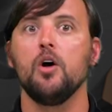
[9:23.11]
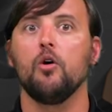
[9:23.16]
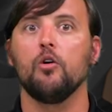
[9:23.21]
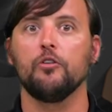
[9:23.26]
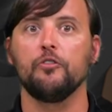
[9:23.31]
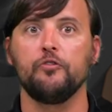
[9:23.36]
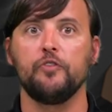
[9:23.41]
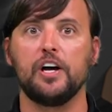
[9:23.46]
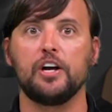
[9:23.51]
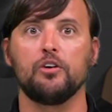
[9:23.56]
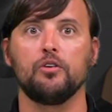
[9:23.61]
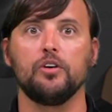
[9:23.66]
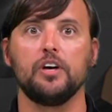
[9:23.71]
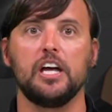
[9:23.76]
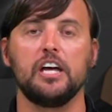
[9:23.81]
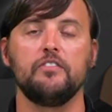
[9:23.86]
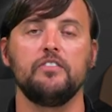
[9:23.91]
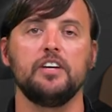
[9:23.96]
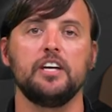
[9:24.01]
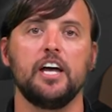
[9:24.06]
or Federal
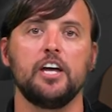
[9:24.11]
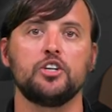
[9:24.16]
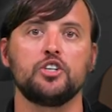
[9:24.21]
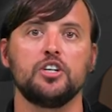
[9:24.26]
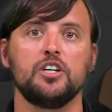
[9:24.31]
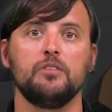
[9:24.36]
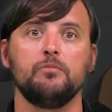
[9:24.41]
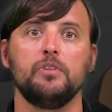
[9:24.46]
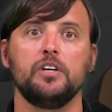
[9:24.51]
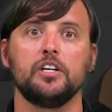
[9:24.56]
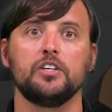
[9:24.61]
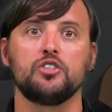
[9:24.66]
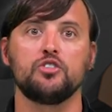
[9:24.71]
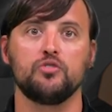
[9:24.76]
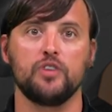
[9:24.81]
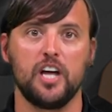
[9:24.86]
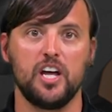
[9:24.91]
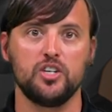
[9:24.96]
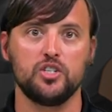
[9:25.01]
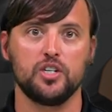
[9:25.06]
Aviation
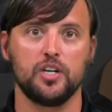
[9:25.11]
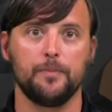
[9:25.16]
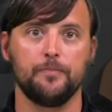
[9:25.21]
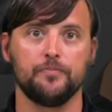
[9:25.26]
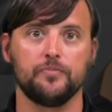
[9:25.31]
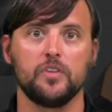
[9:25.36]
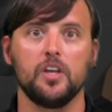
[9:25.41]
Administration.